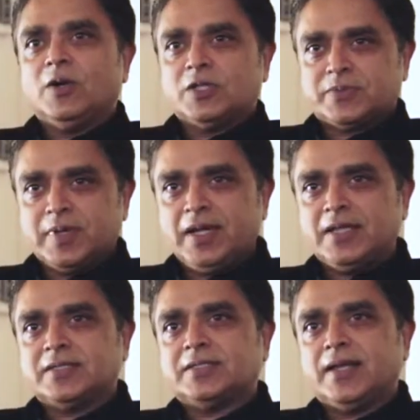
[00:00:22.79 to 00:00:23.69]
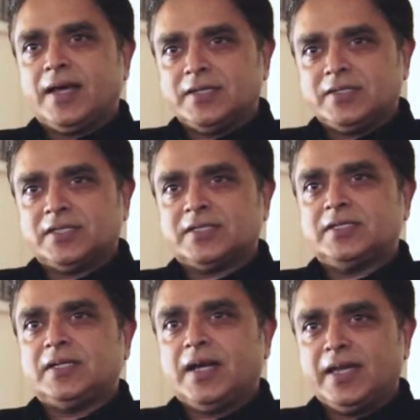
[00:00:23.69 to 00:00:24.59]
Australia's
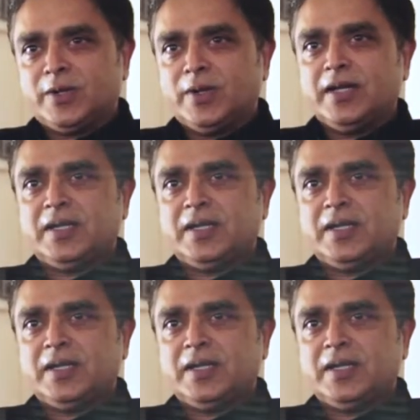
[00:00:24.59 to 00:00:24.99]
largest iconic